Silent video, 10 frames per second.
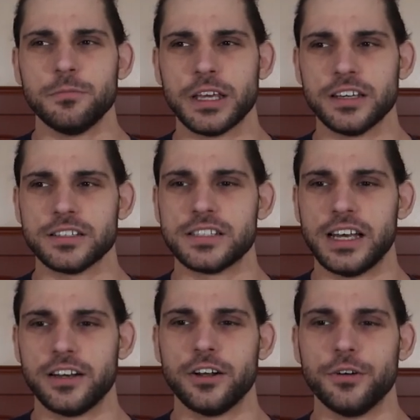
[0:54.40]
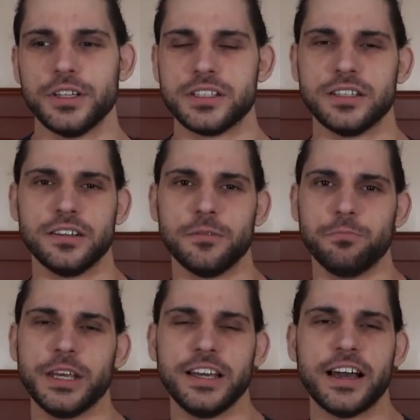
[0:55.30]
because I don't know, it's a
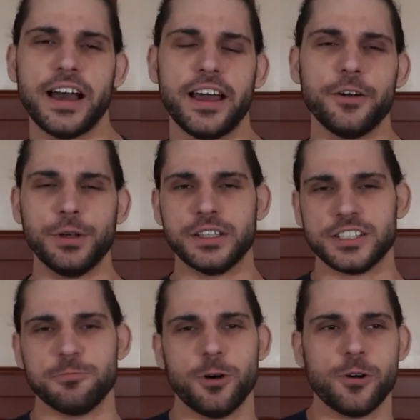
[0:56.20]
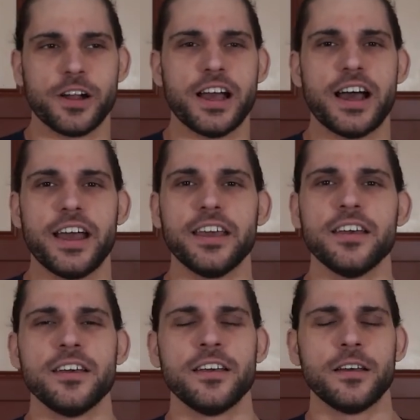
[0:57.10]
big guy with a small guy.
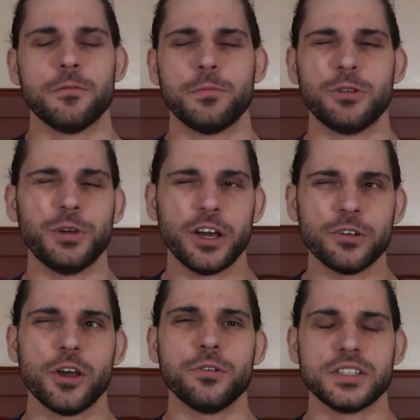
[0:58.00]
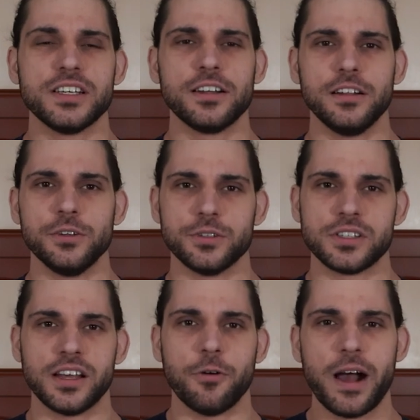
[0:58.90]
But we all know it's gonna
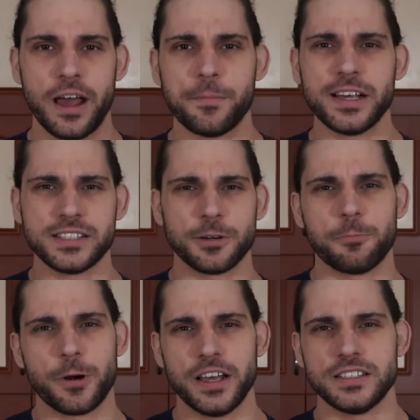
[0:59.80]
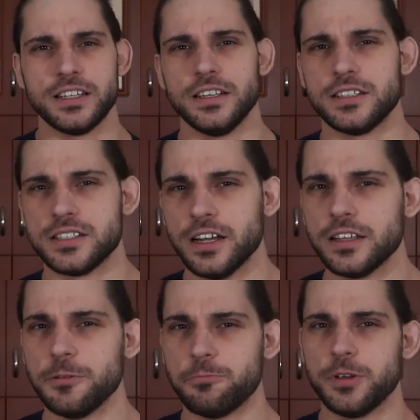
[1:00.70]
lose. Why am I surprised that it's
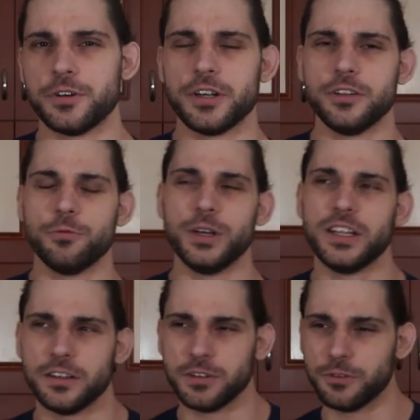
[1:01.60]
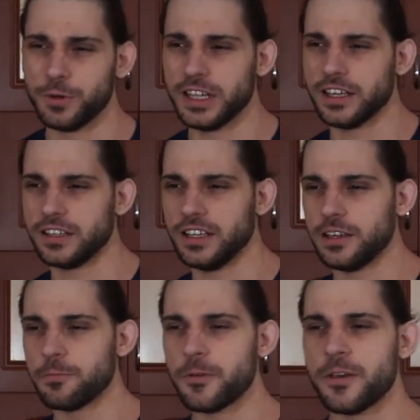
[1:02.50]
not Imperium, the winning
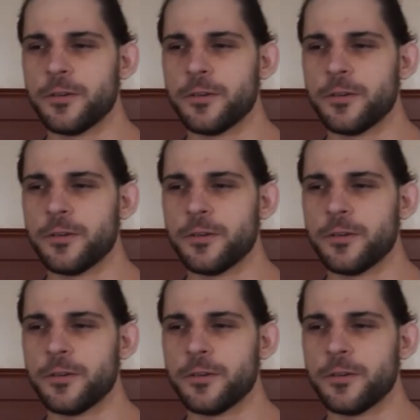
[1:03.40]
team?